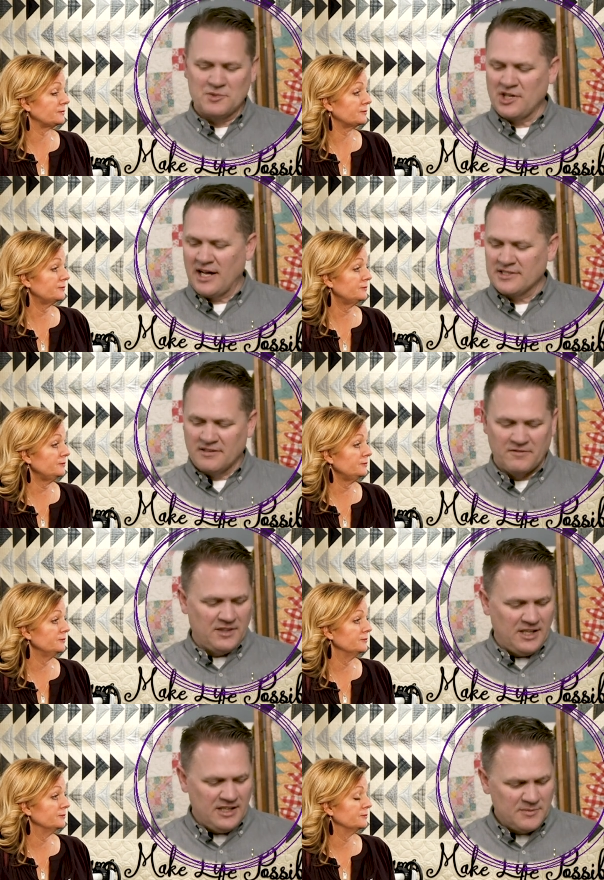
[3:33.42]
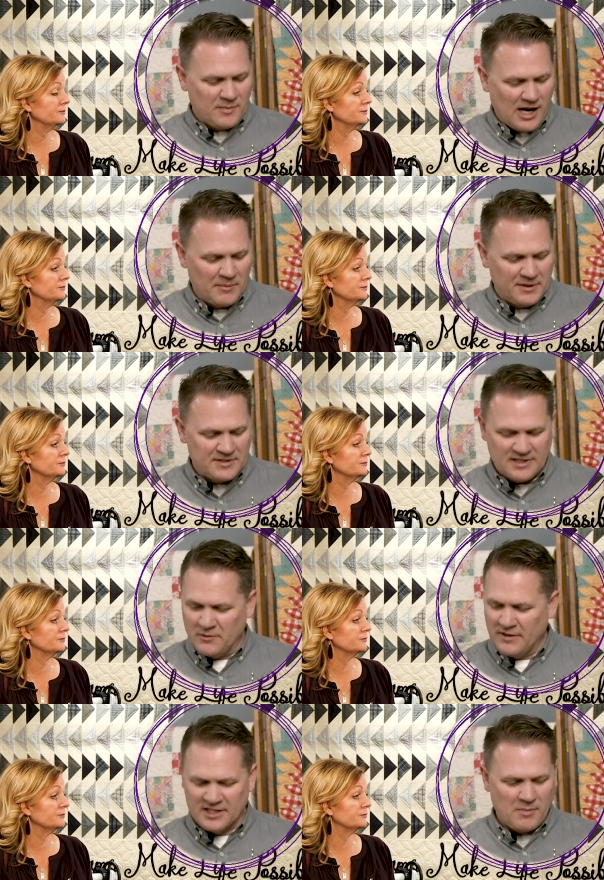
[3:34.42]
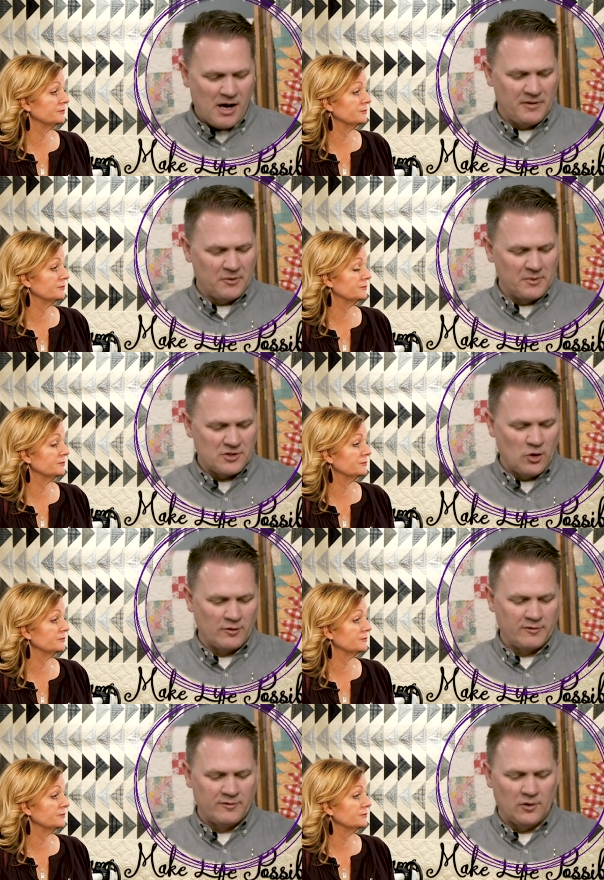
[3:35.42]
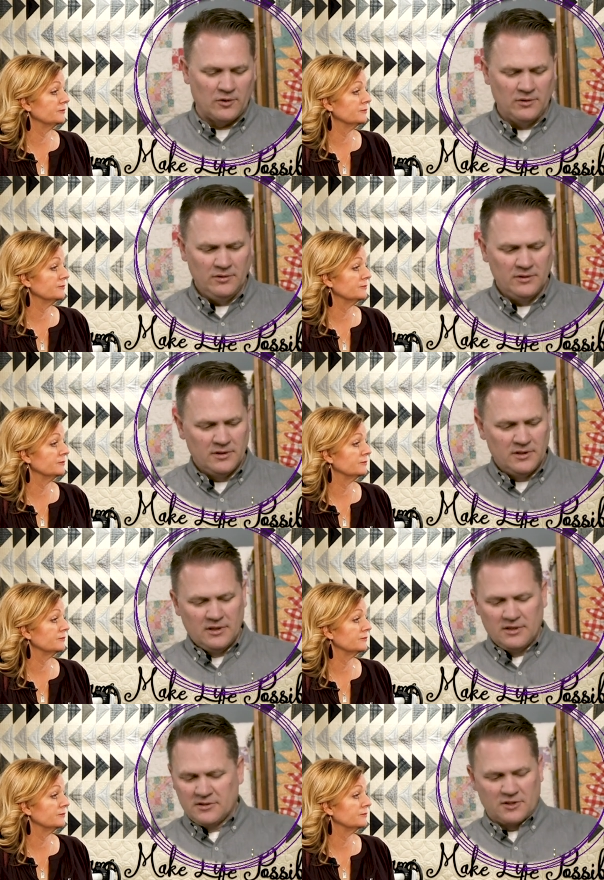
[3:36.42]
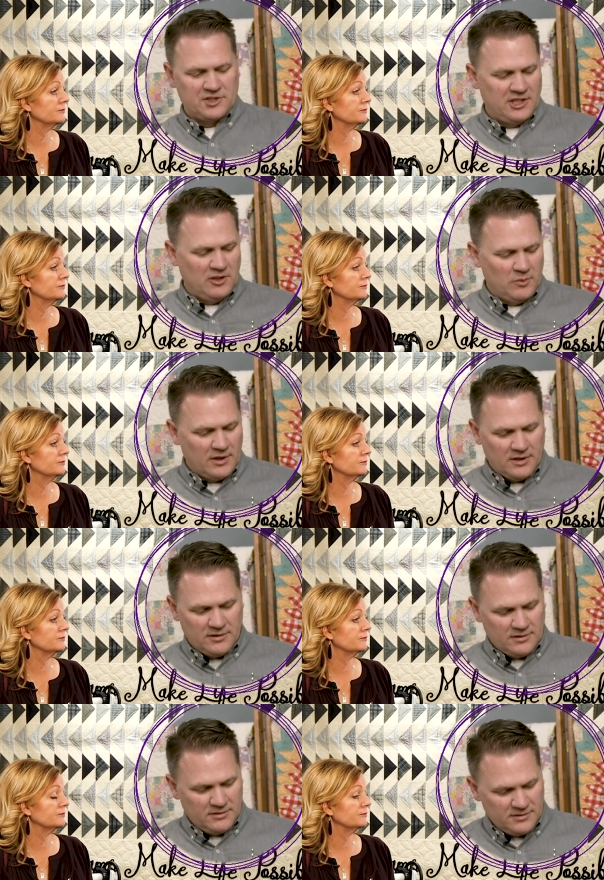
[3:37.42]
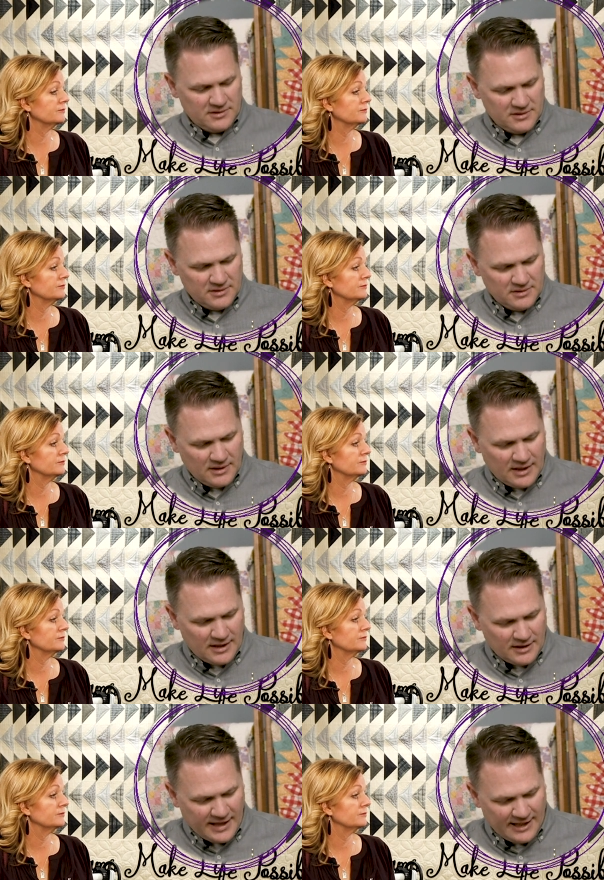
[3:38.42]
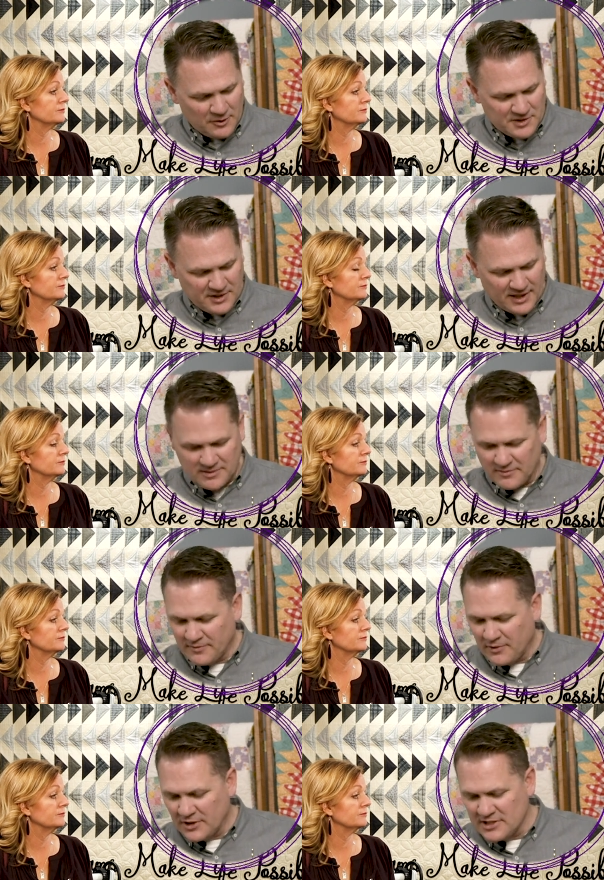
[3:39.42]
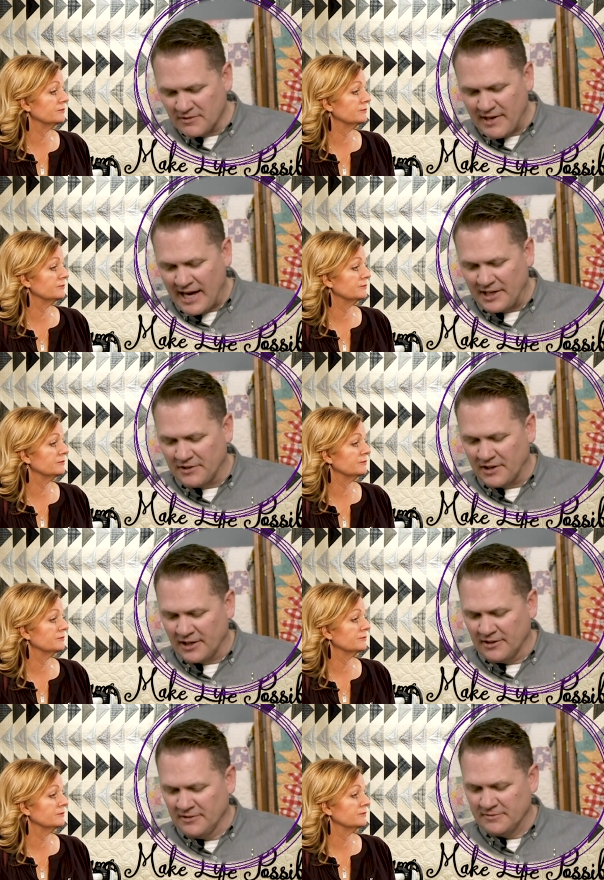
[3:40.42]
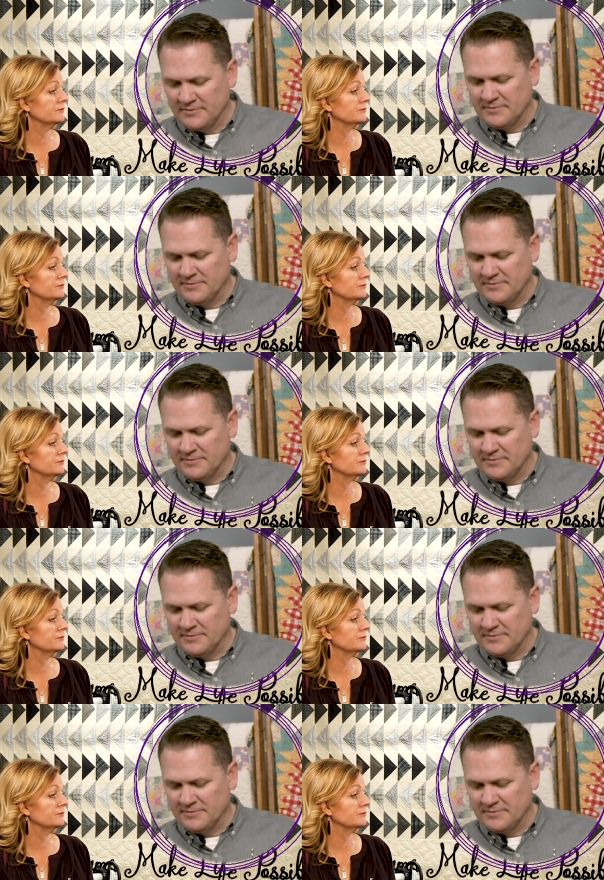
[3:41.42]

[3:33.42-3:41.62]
Speaker 1: some shots of these bobbins, this bobbin that was over full. So Kayla will stick some footage of that in there.